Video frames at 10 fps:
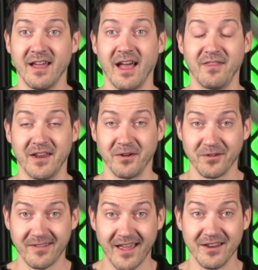and they don't
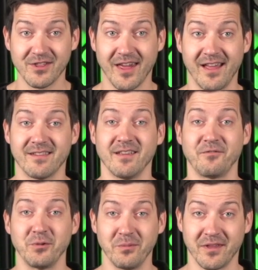stand a chance if
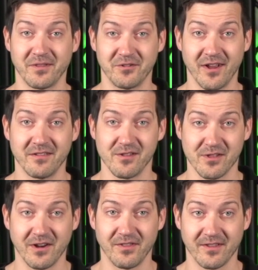you miss the
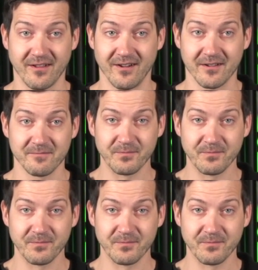transition on the song.